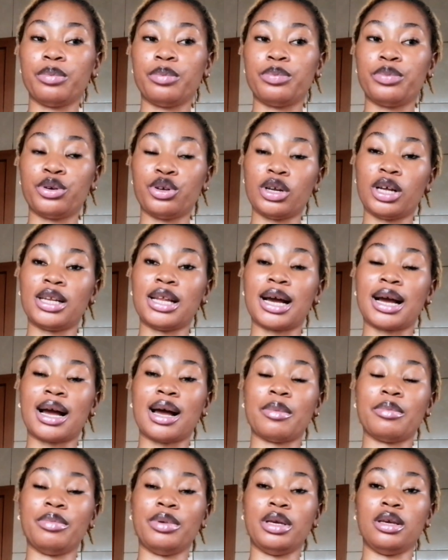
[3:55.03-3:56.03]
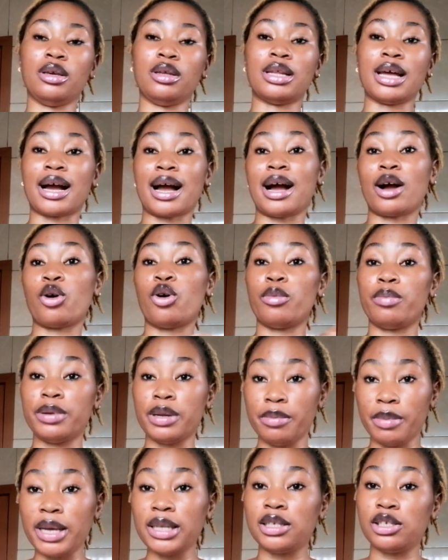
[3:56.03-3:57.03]
product that can
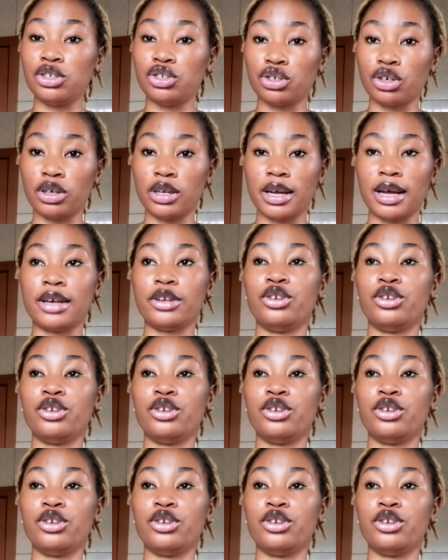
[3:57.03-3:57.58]
complement each other.